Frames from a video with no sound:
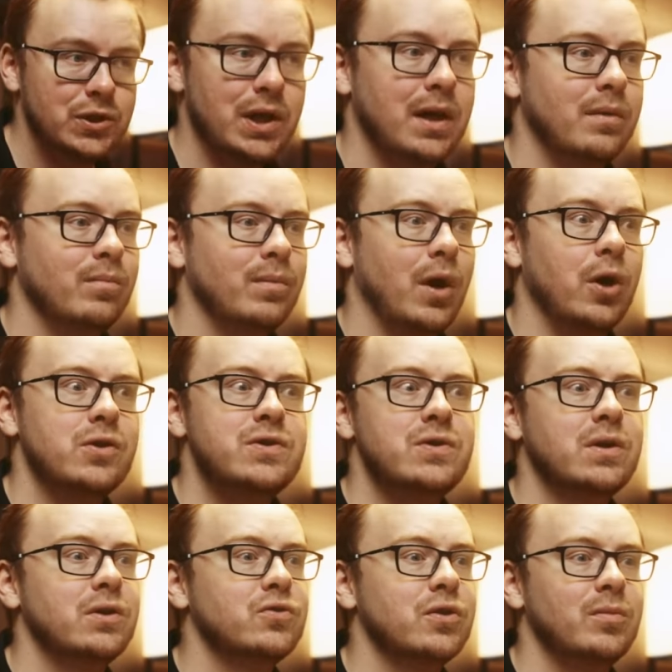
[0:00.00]
Shane, aren't you
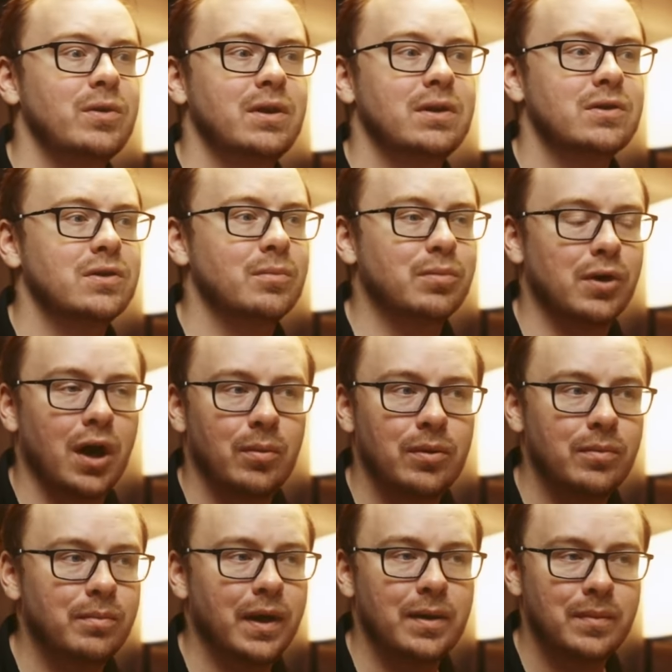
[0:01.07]
contributing to the
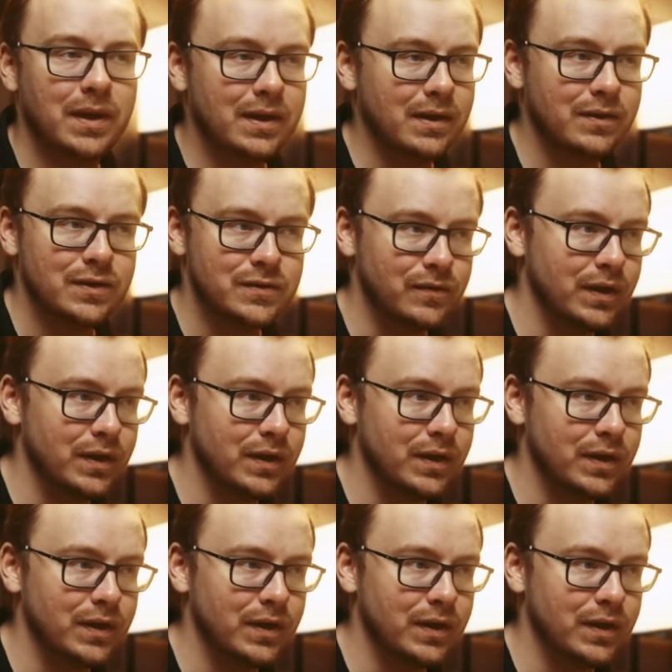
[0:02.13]
problem by making this